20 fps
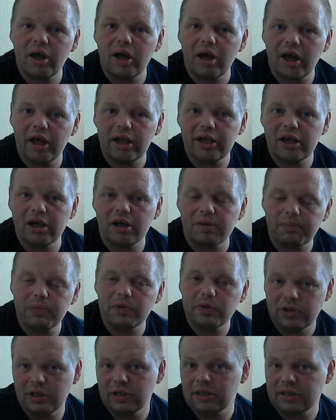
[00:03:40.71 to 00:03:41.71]

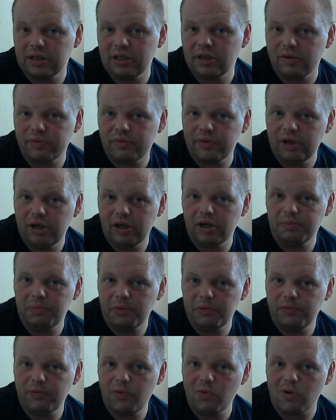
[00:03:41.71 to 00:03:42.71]
but just over a year
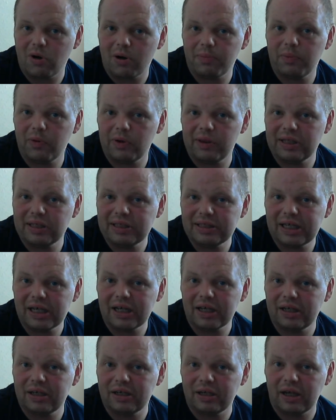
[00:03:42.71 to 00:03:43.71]
before. But in the
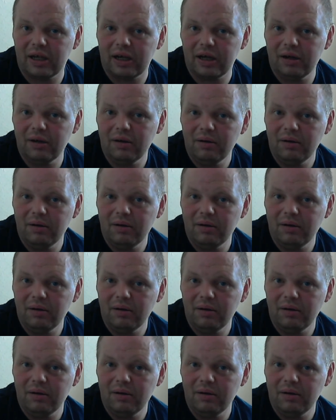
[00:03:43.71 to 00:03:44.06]
second year,